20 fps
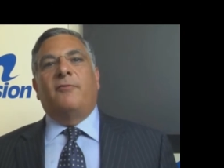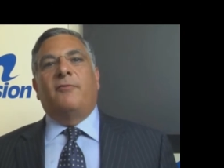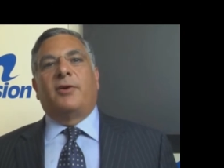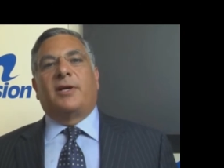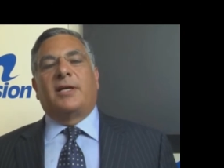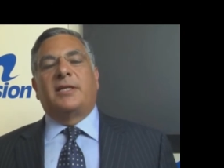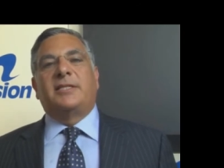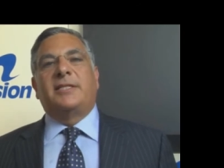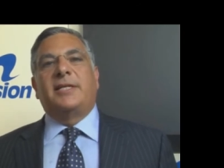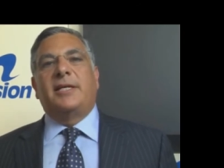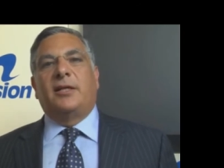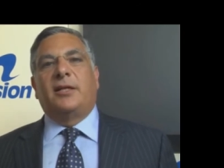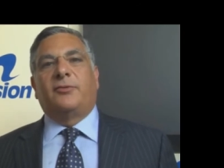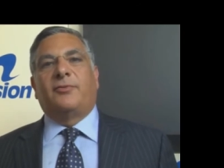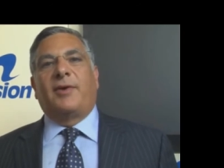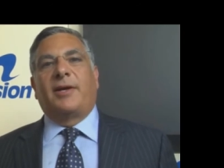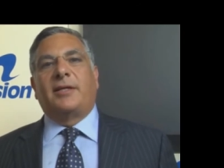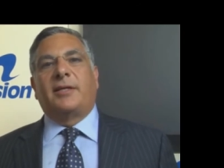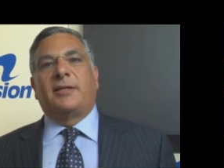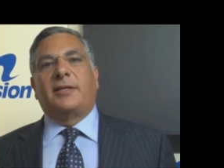for concealed
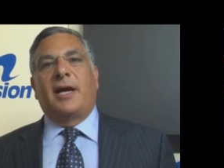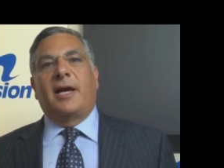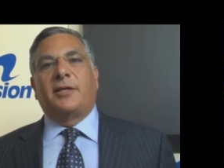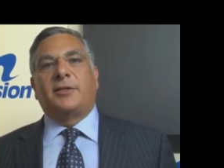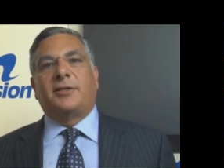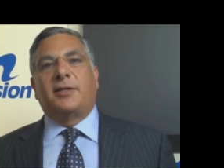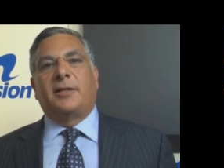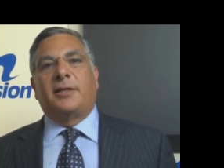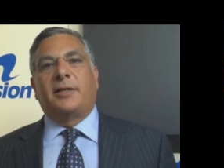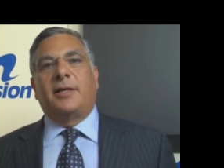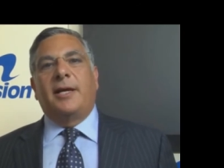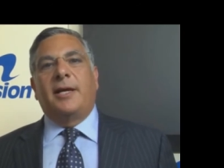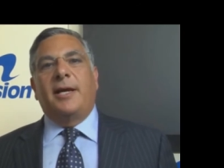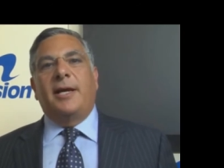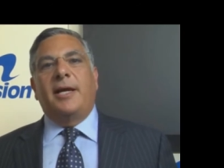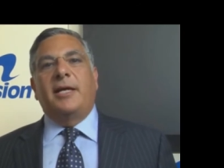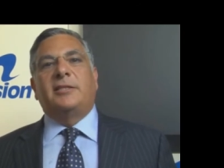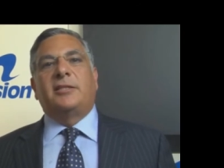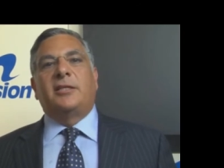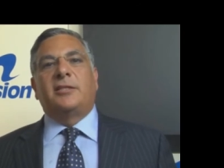threat detection.
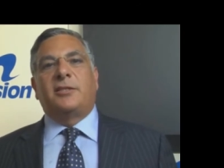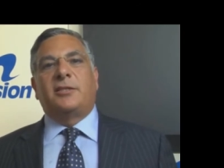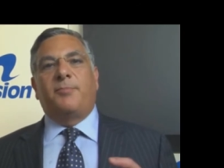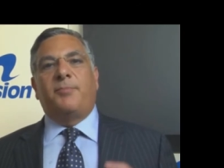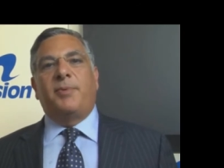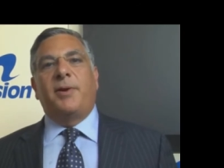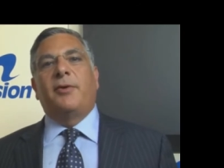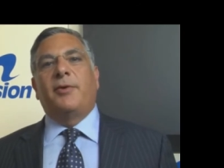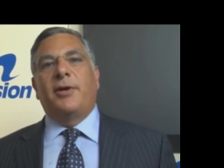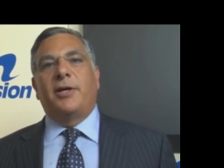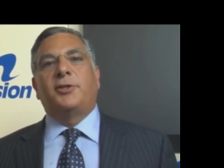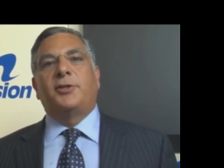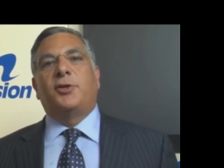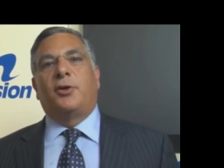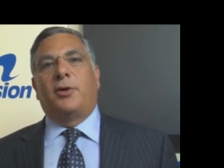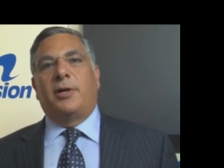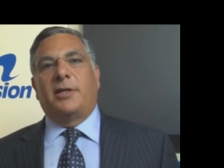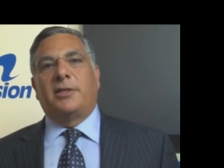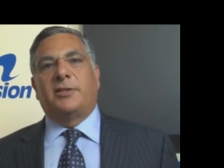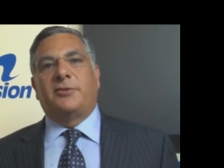It's the superior
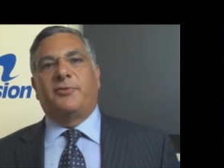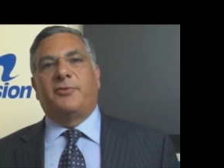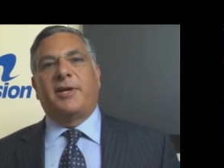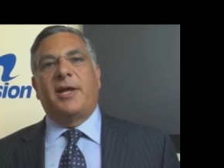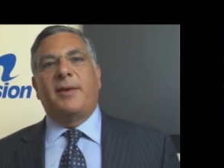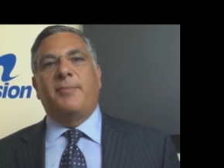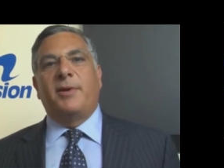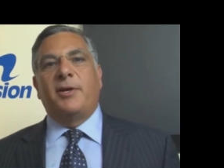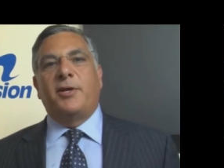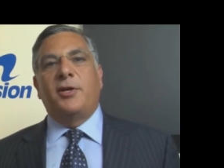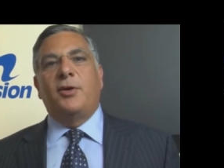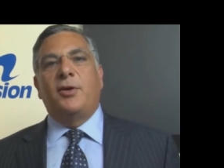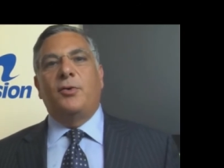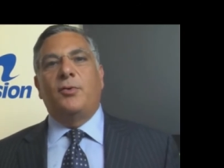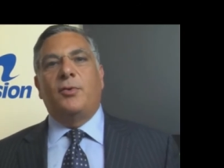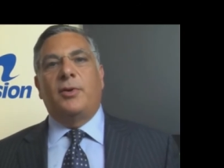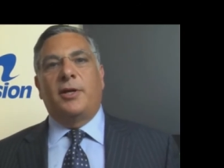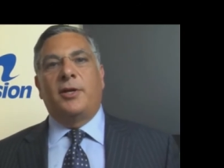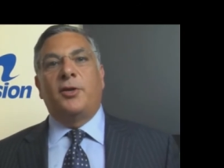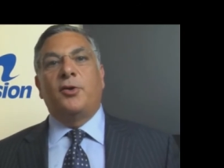choice for keeping
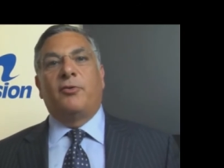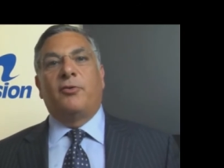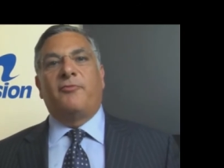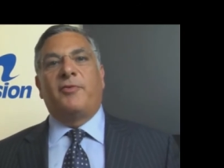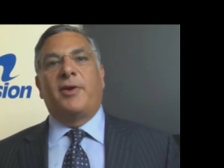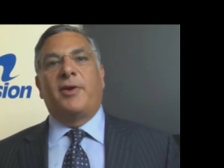you and your